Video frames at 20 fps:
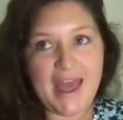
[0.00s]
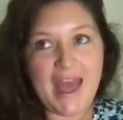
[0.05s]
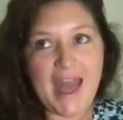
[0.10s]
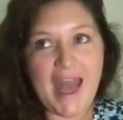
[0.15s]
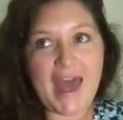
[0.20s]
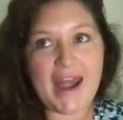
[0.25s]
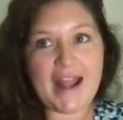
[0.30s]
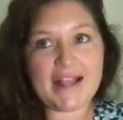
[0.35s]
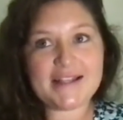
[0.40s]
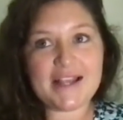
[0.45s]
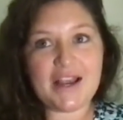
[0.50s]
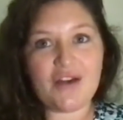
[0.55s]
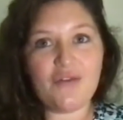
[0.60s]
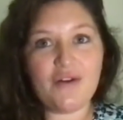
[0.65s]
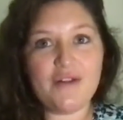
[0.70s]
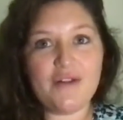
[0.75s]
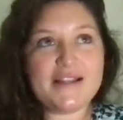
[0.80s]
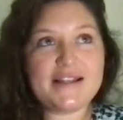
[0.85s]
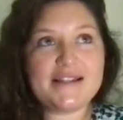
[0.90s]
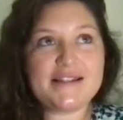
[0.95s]
And it's a
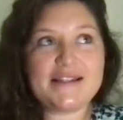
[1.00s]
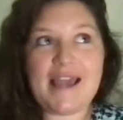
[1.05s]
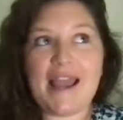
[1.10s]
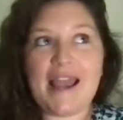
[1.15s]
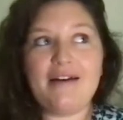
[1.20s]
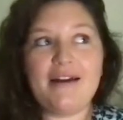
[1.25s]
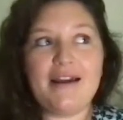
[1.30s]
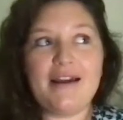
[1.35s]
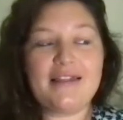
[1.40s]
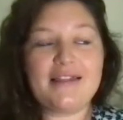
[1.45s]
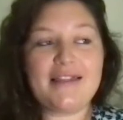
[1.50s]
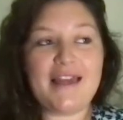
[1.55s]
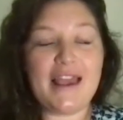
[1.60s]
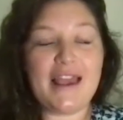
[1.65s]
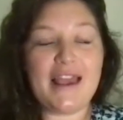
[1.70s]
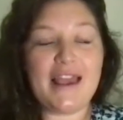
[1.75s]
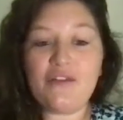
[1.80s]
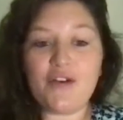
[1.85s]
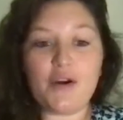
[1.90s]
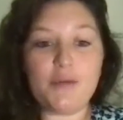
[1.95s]
really scary
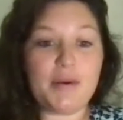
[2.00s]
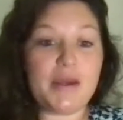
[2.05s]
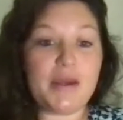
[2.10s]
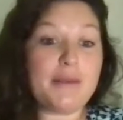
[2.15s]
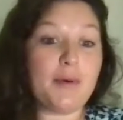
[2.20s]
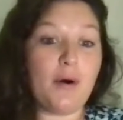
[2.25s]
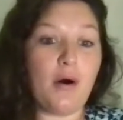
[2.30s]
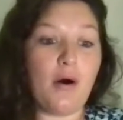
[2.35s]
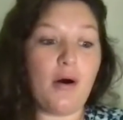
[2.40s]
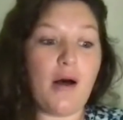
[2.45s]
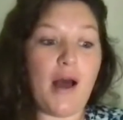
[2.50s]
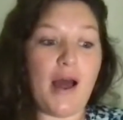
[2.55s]
thing for people.